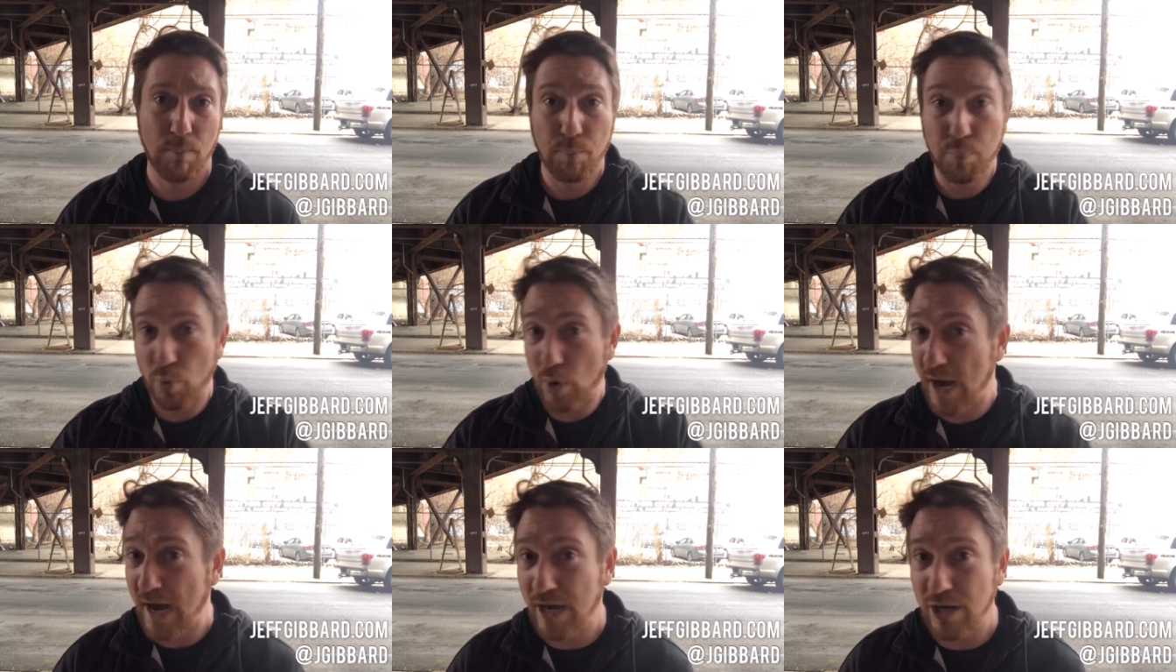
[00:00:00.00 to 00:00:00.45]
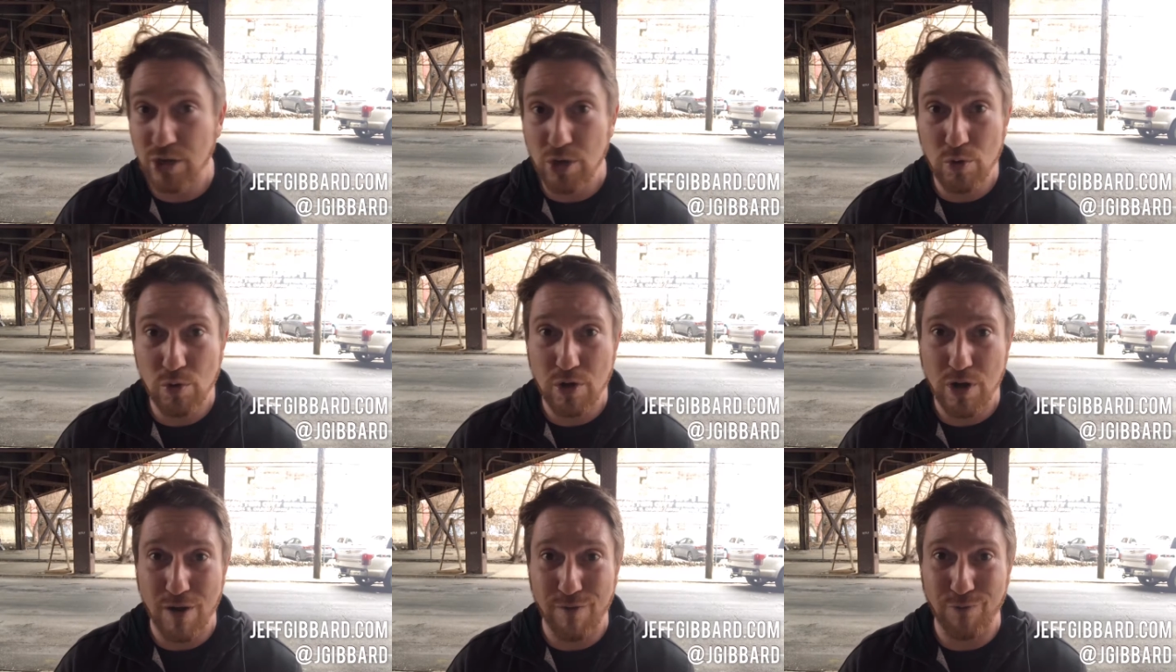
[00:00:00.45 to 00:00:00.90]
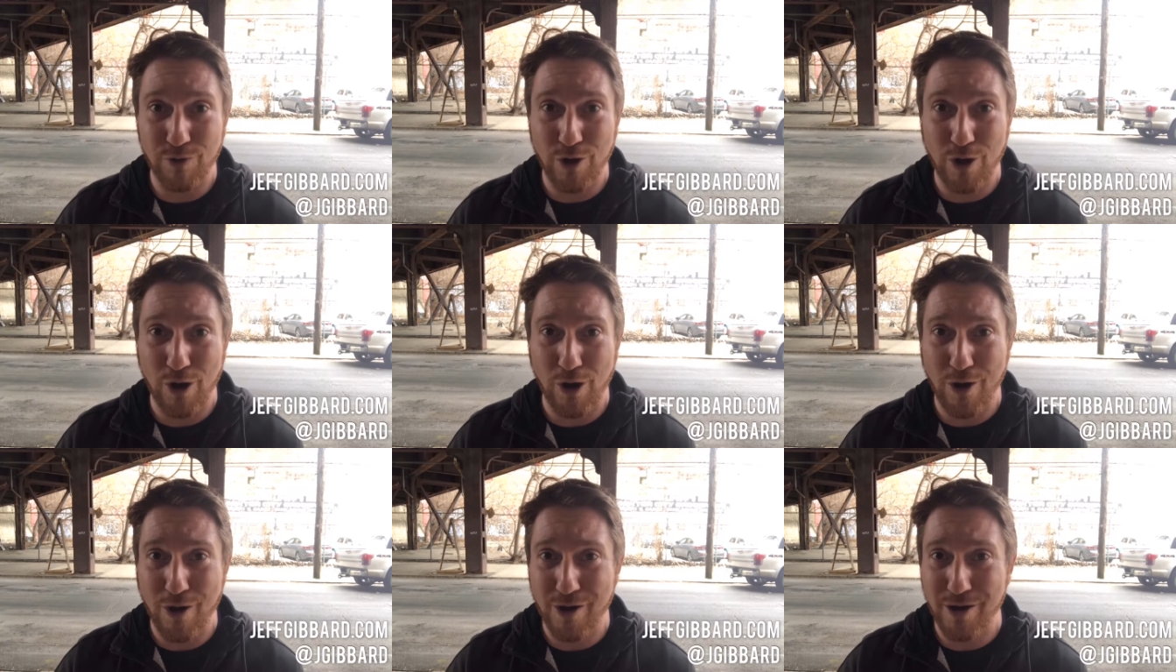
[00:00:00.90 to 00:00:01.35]
Brand new cover
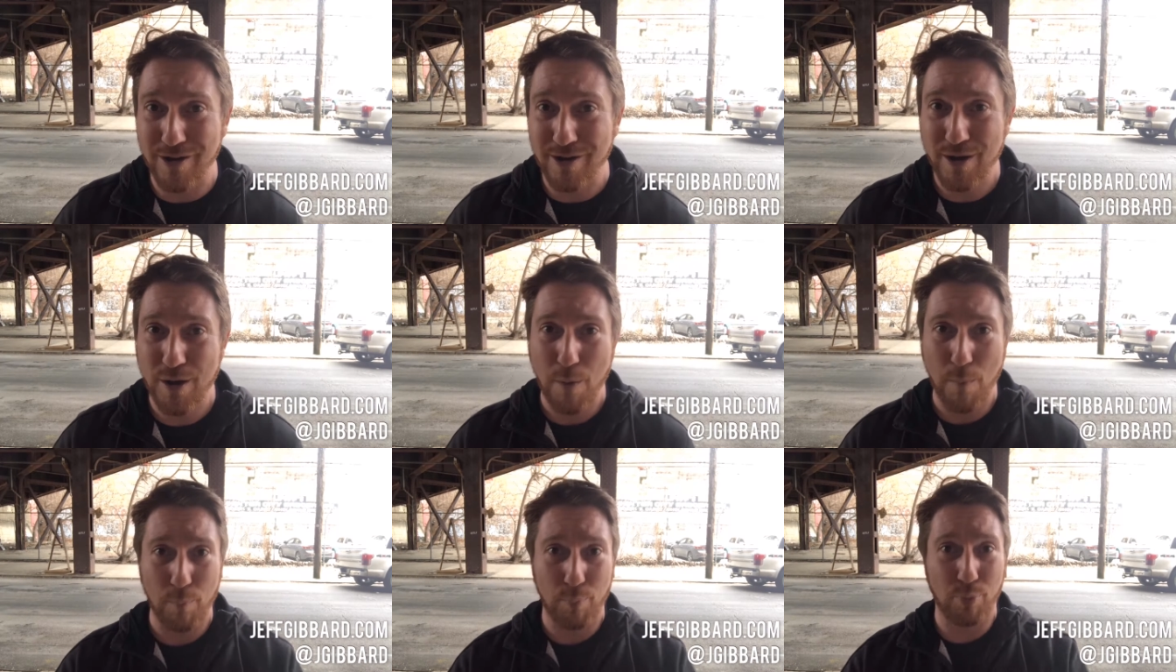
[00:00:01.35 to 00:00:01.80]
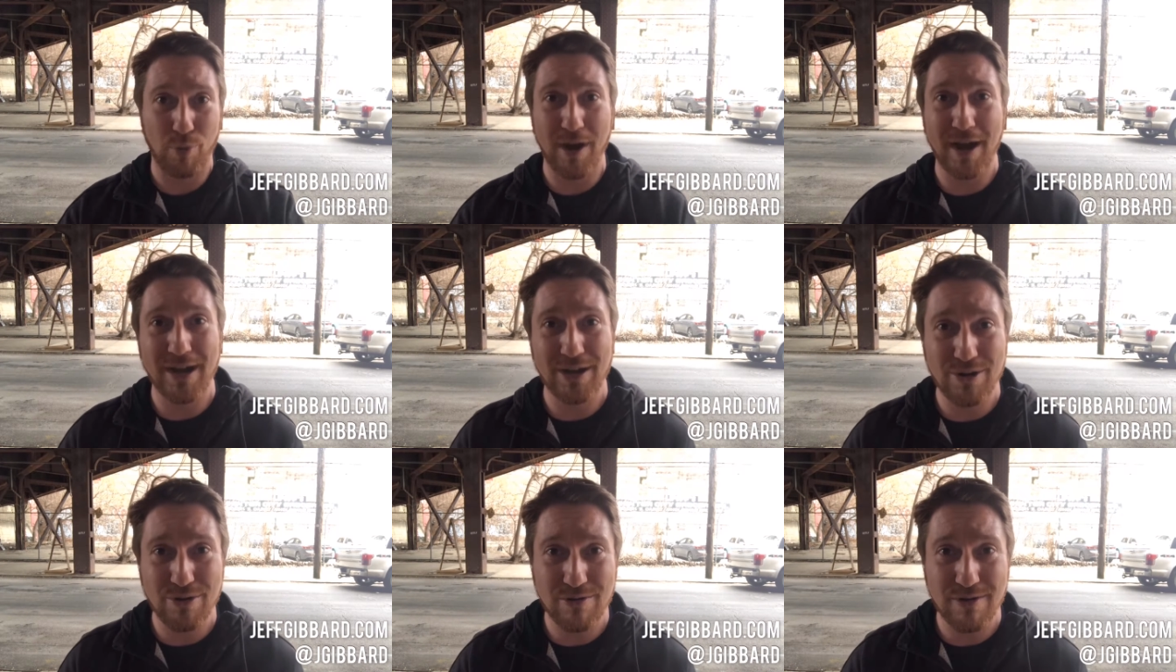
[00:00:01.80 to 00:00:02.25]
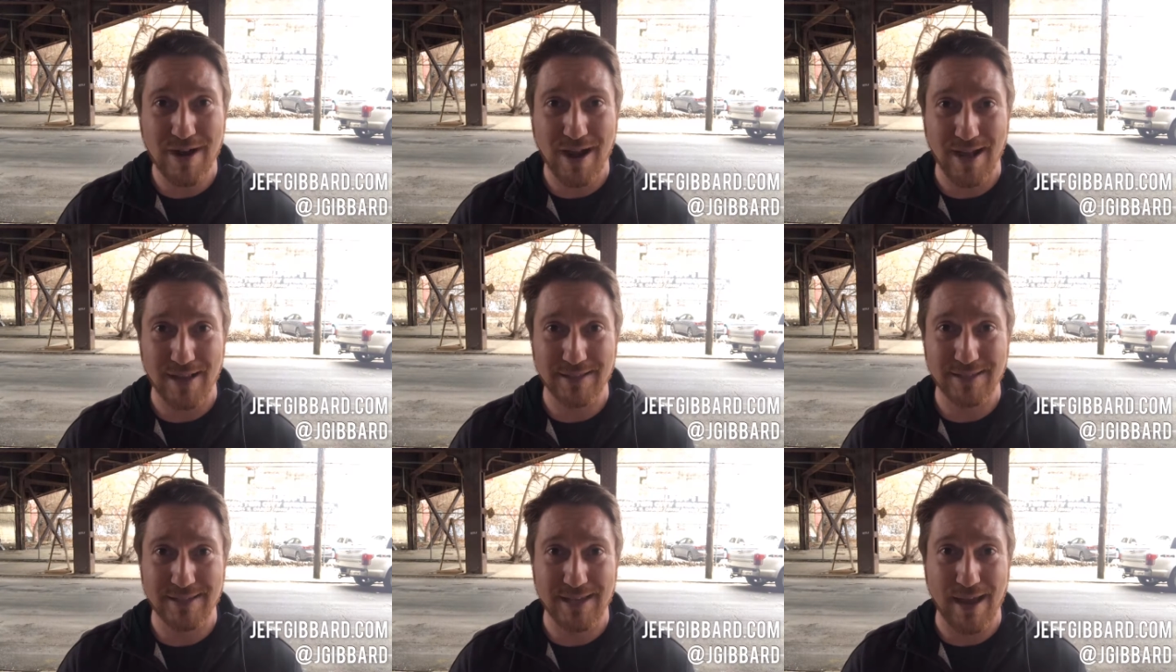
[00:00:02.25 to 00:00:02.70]
art, brand new
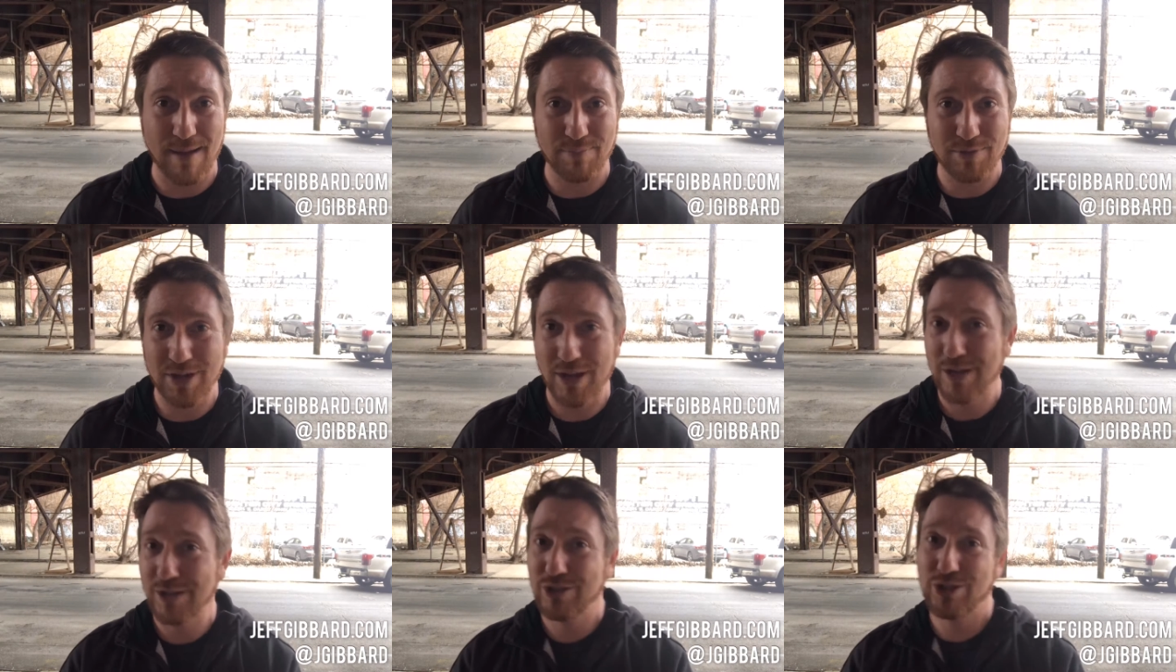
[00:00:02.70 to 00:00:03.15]
concept,